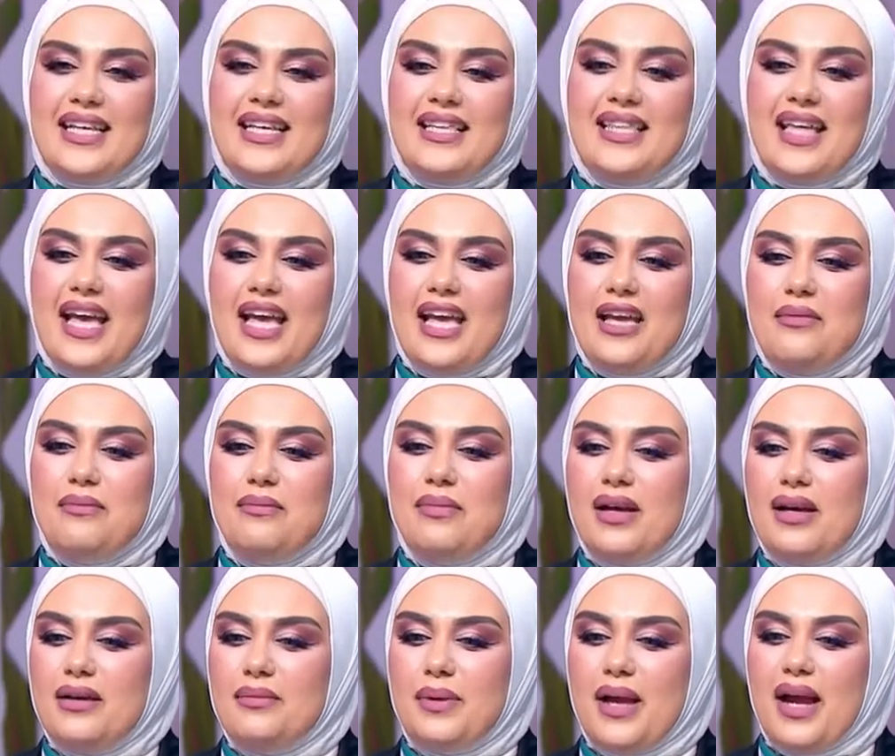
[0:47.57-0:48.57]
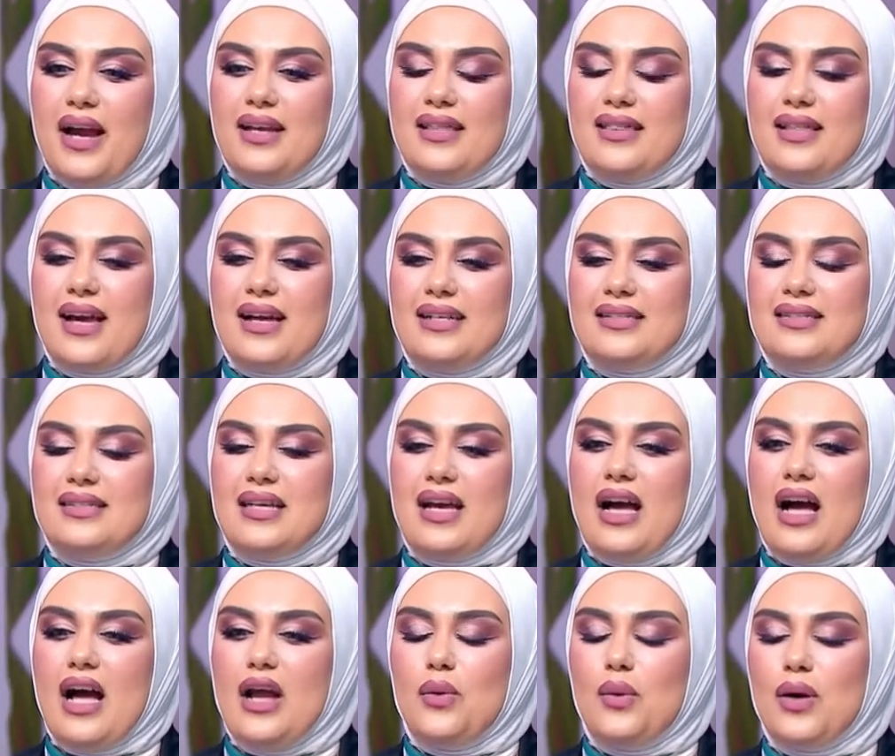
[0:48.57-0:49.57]
The aim uh, behind that, uh,
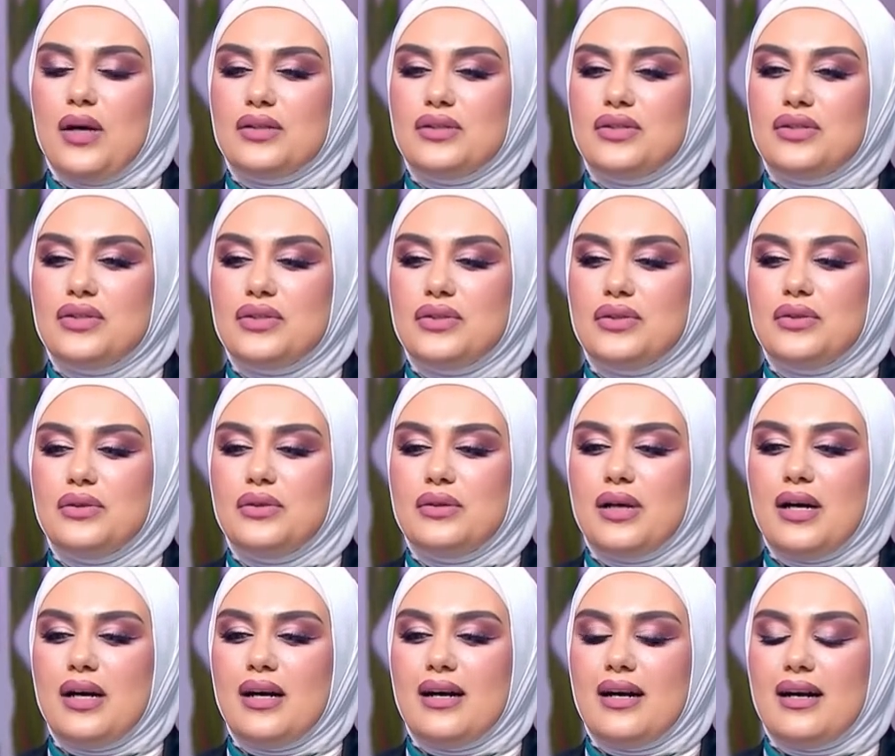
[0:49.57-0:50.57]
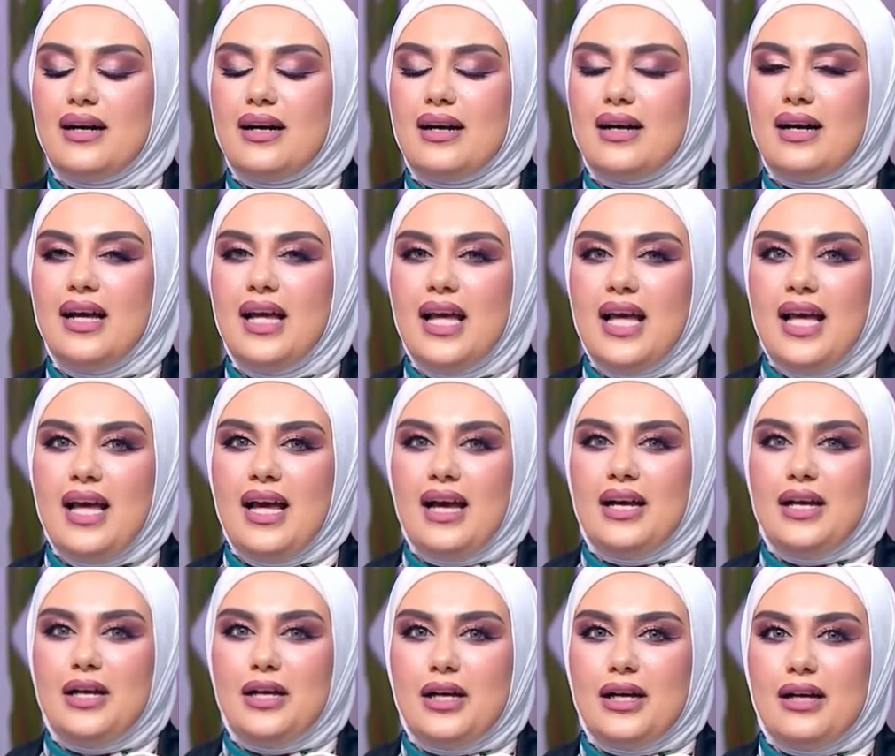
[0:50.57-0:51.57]
I want to uh,
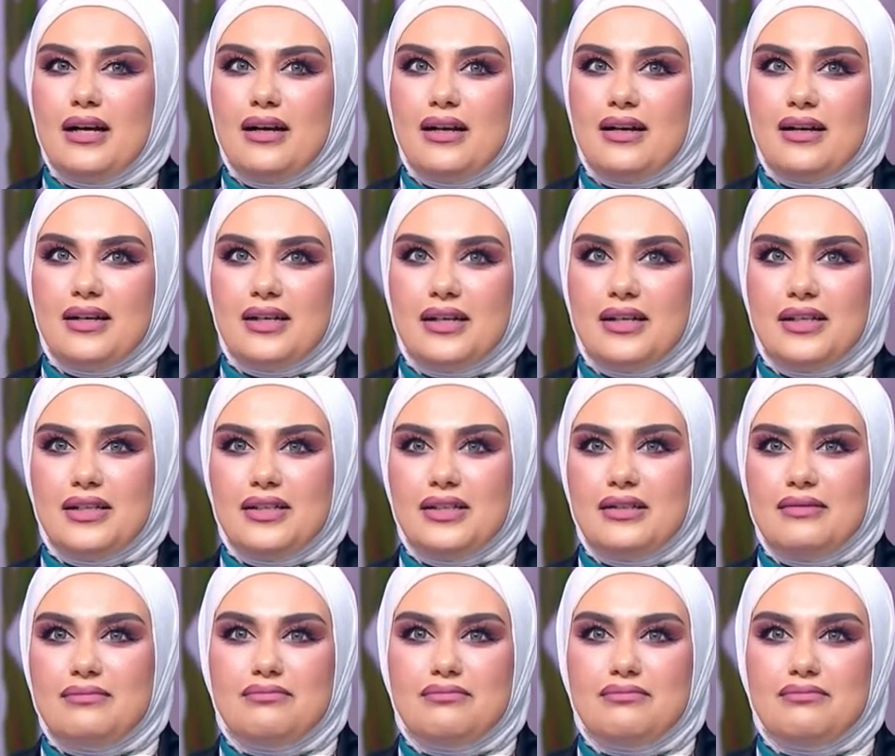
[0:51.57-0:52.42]
uh,